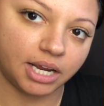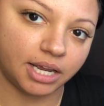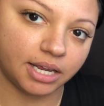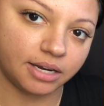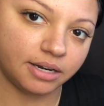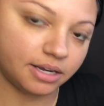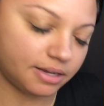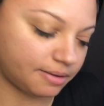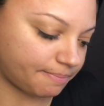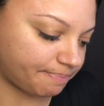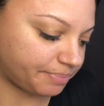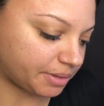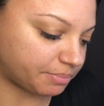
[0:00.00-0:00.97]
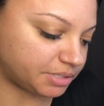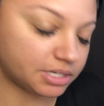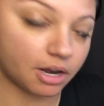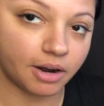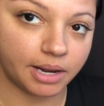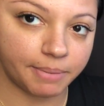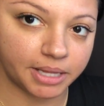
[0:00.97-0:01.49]
in. I'm
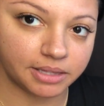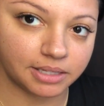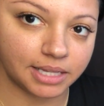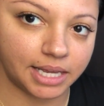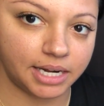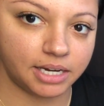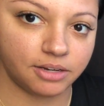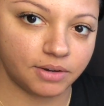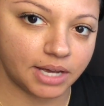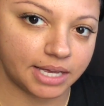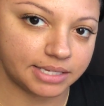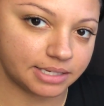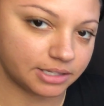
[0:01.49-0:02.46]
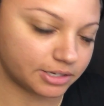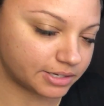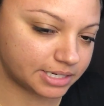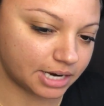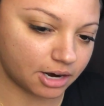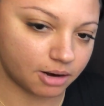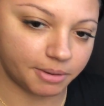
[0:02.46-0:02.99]
sorry about the lighting, you guys. It looks
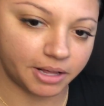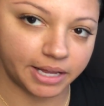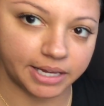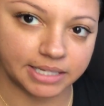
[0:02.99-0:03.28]
terrible, I